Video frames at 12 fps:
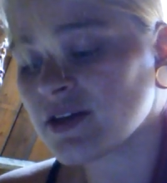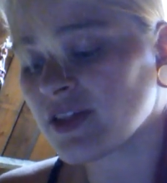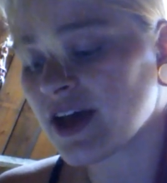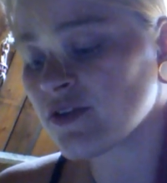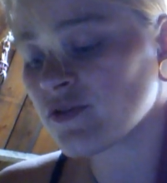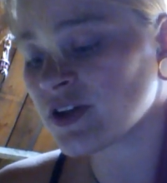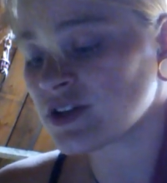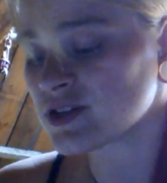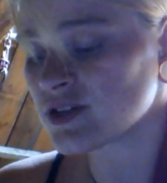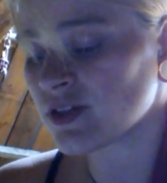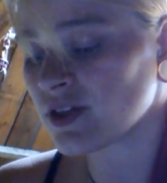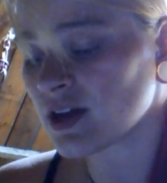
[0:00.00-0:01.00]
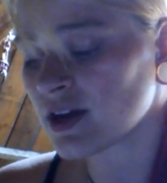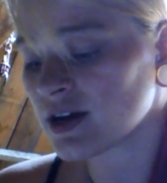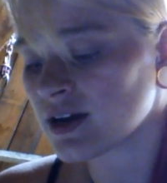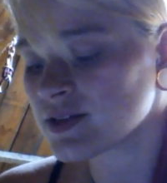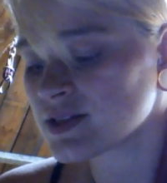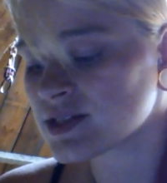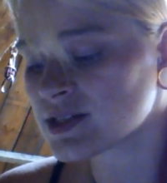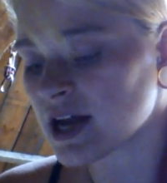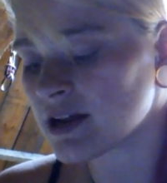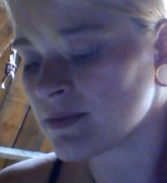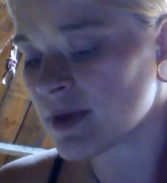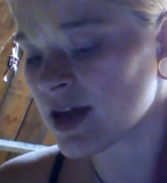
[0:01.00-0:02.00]
life unto thee,
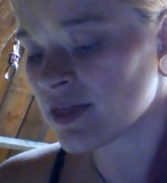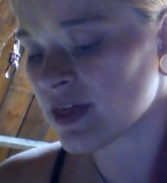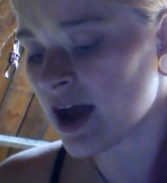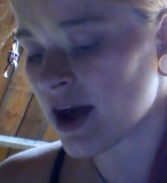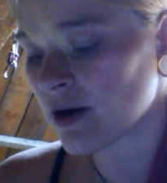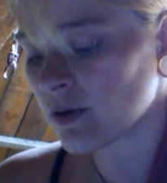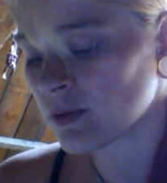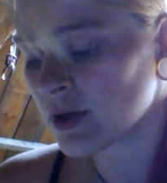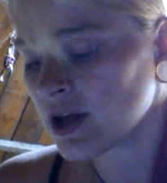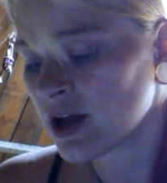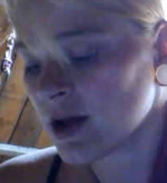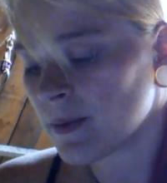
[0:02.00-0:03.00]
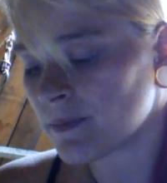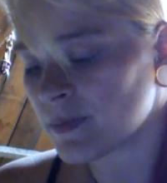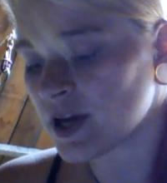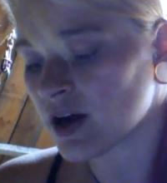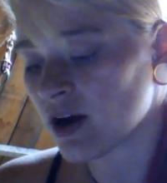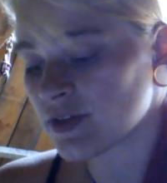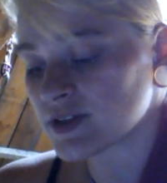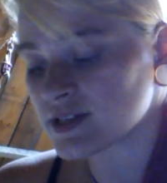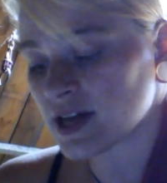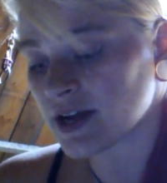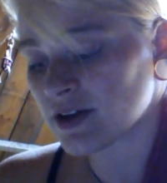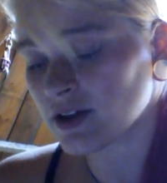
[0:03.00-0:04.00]
sun may thou be on the
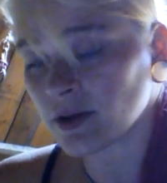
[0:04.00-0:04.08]
cycle